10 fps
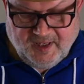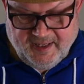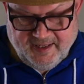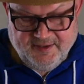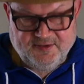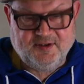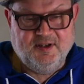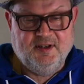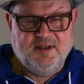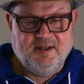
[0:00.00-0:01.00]
And
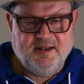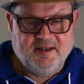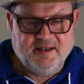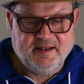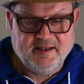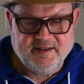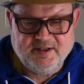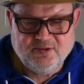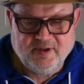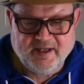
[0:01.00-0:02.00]

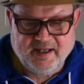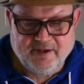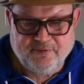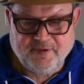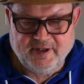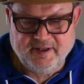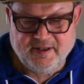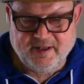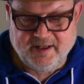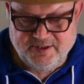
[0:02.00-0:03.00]
you have
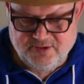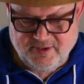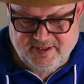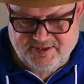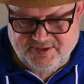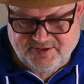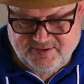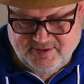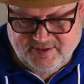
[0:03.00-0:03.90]
an I2S